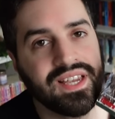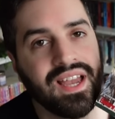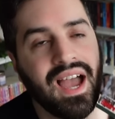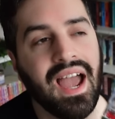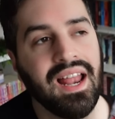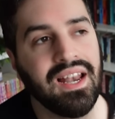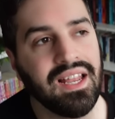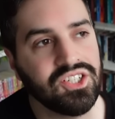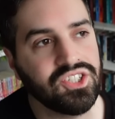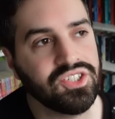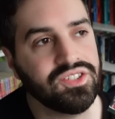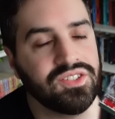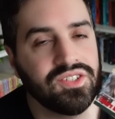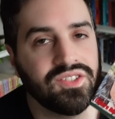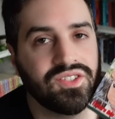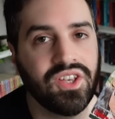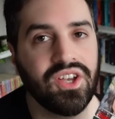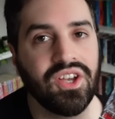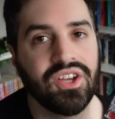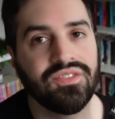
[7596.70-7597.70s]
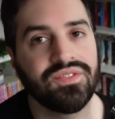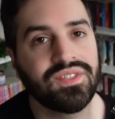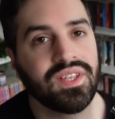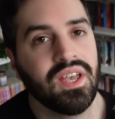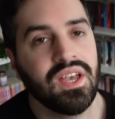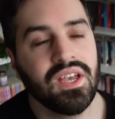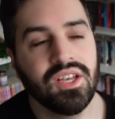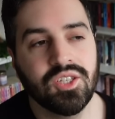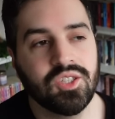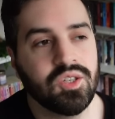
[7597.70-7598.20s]
it. Eyelashes deserves
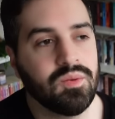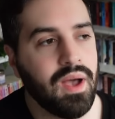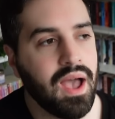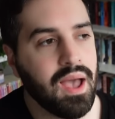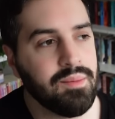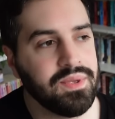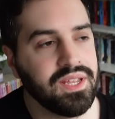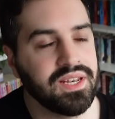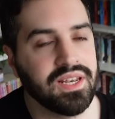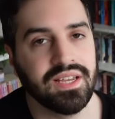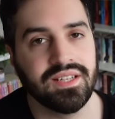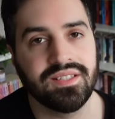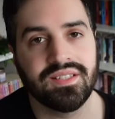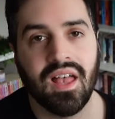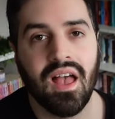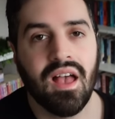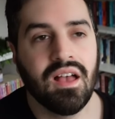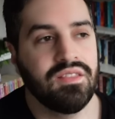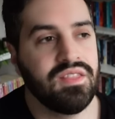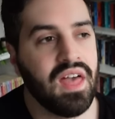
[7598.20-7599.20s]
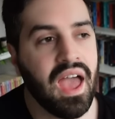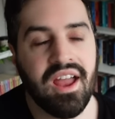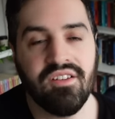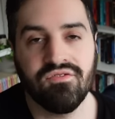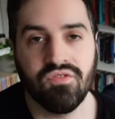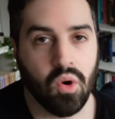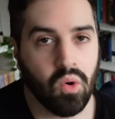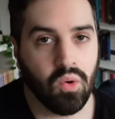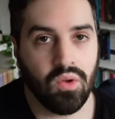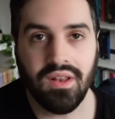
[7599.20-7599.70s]
some happiness. Their
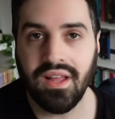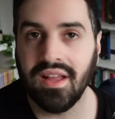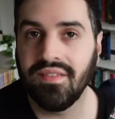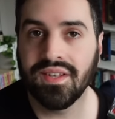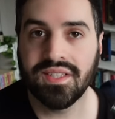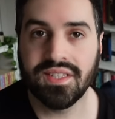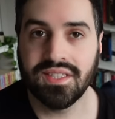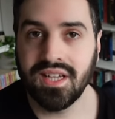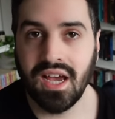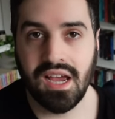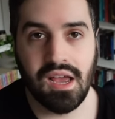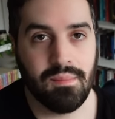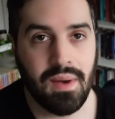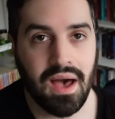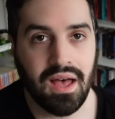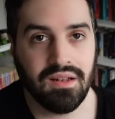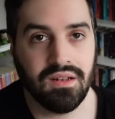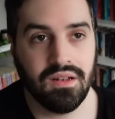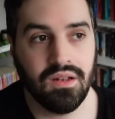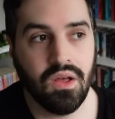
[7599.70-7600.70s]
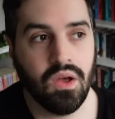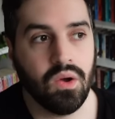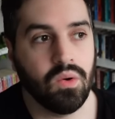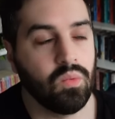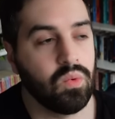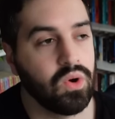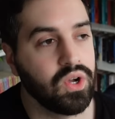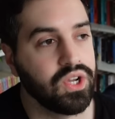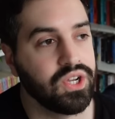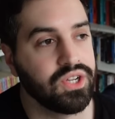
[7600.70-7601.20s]
role in this entire battle
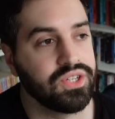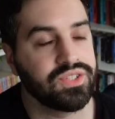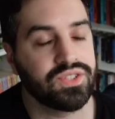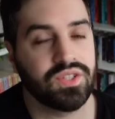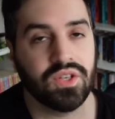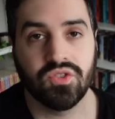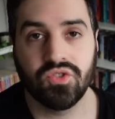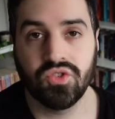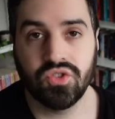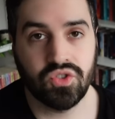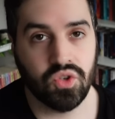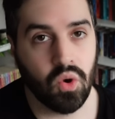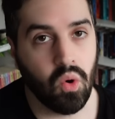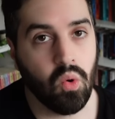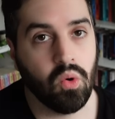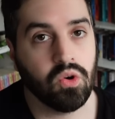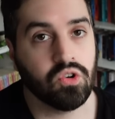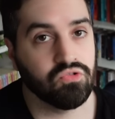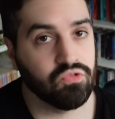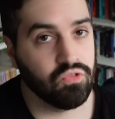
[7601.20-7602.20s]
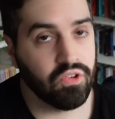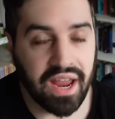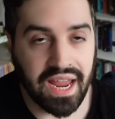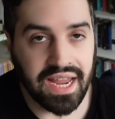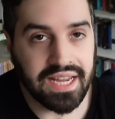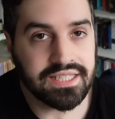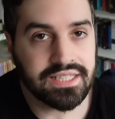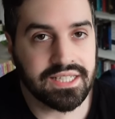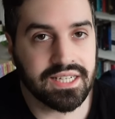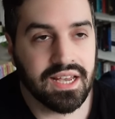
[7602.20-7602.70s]
was so
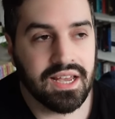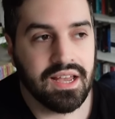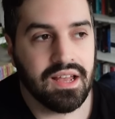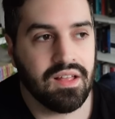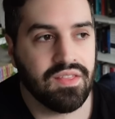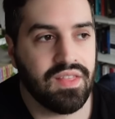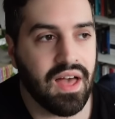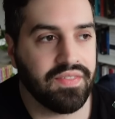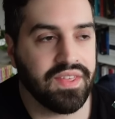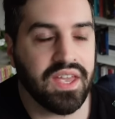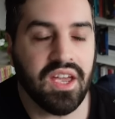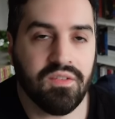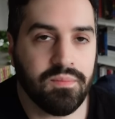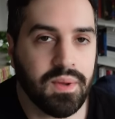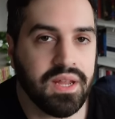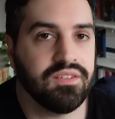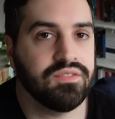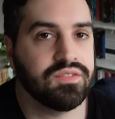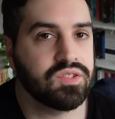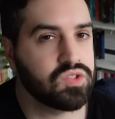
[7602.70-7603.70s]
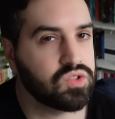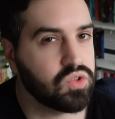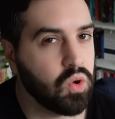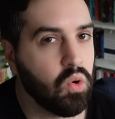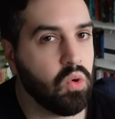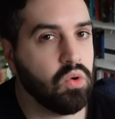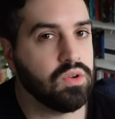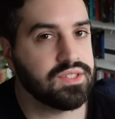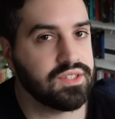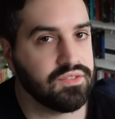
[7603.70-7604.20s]
great that they have been
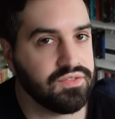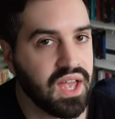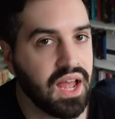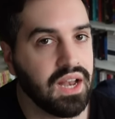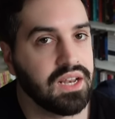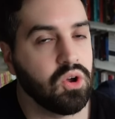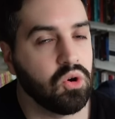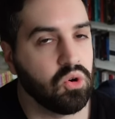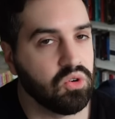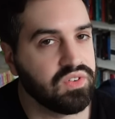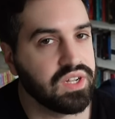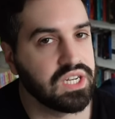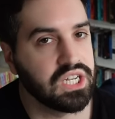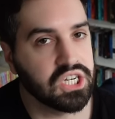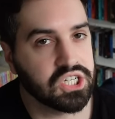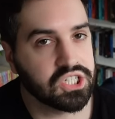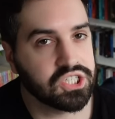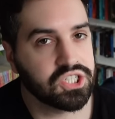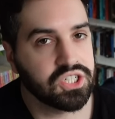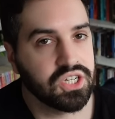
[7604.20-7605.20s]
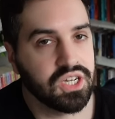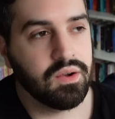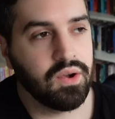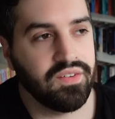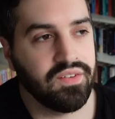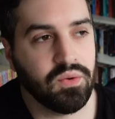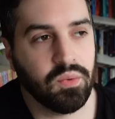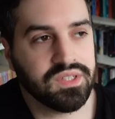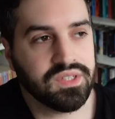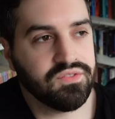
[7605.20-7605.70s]
so severely overlooked.
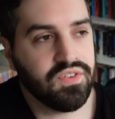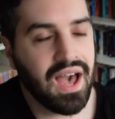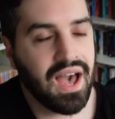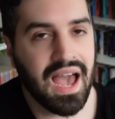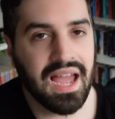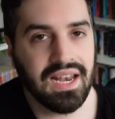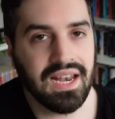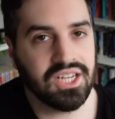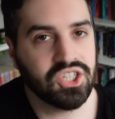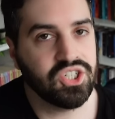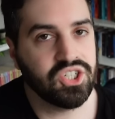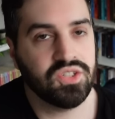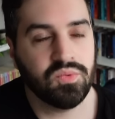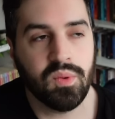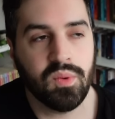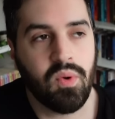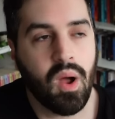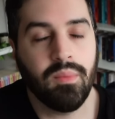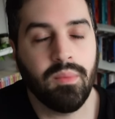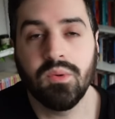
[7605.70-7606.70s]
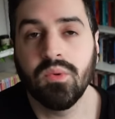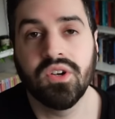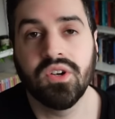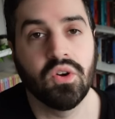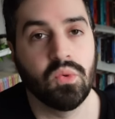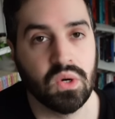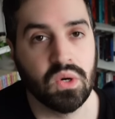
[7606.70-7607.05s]
If it wasn't for eyelashes, we probably wouldn't have